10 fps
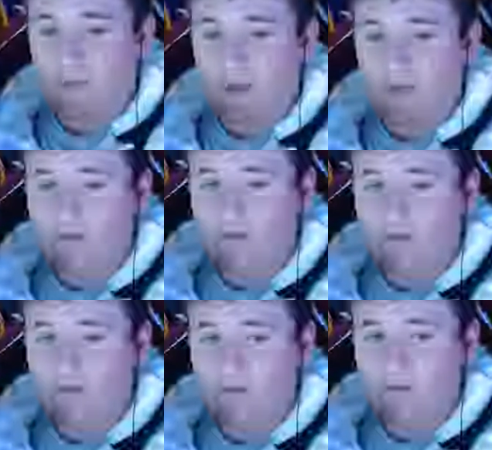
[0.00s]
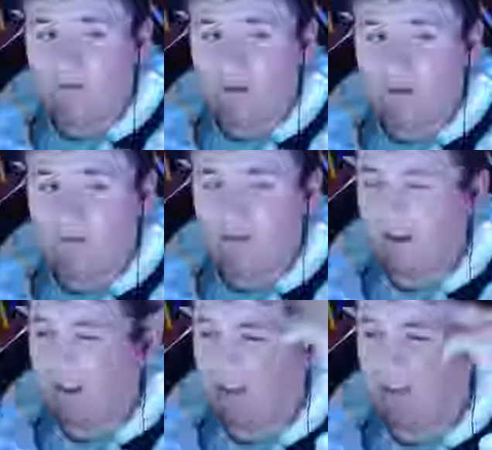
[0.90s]
the base, or face,
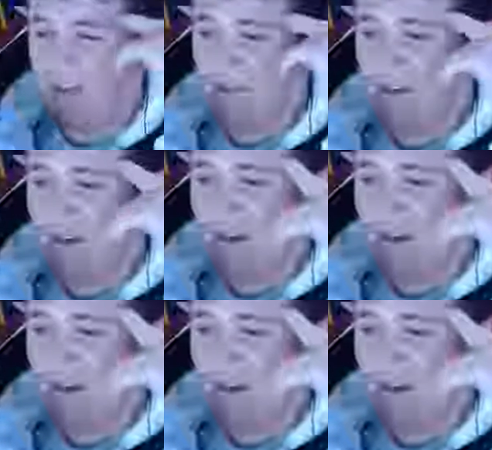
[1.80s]
I guess.